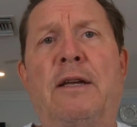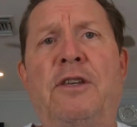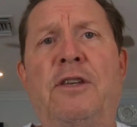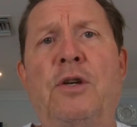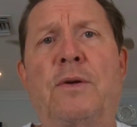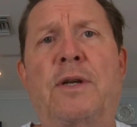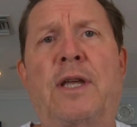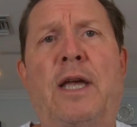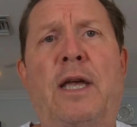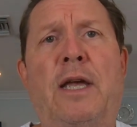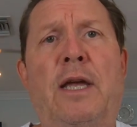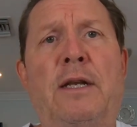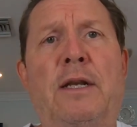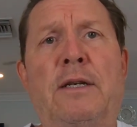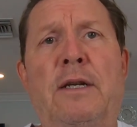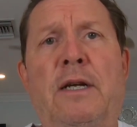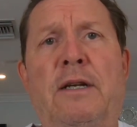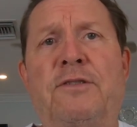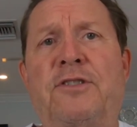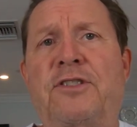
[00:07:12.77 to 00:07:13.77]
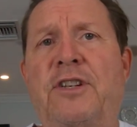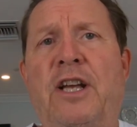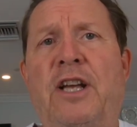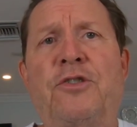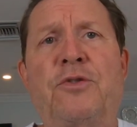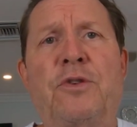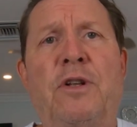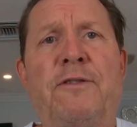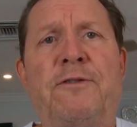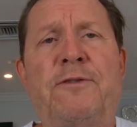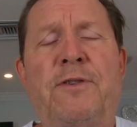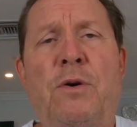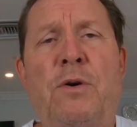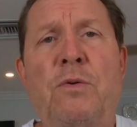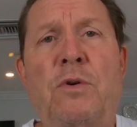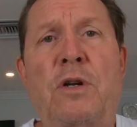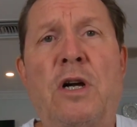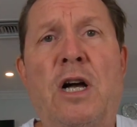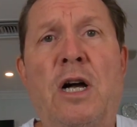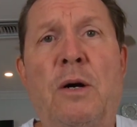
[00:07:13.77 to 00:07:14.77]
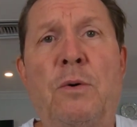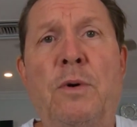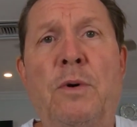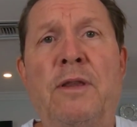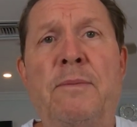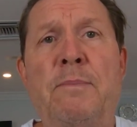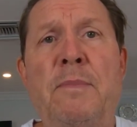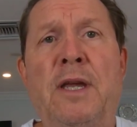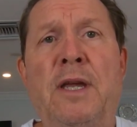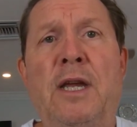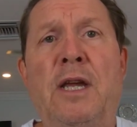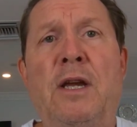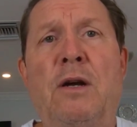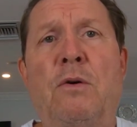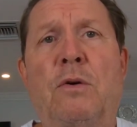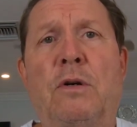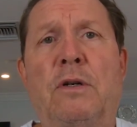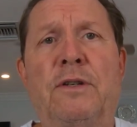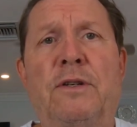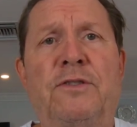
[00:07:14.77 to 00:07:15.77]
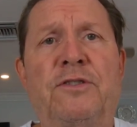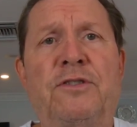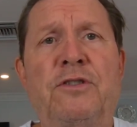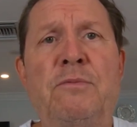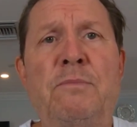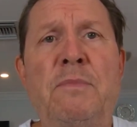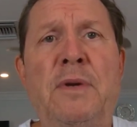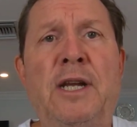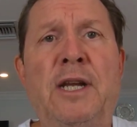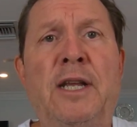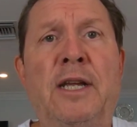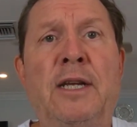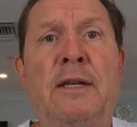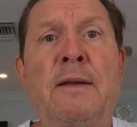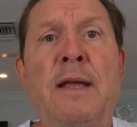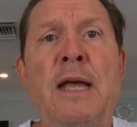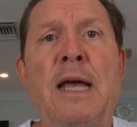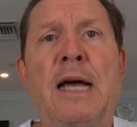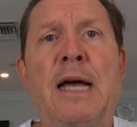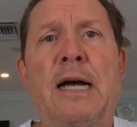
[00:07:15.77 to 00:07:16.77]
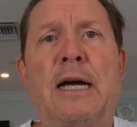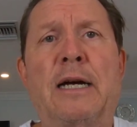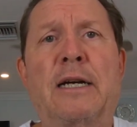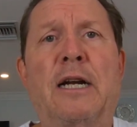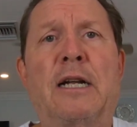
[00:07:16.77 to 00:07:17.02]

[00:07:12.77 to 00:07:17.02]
You can schedule a phone call with me or a Zoom meeting. I'm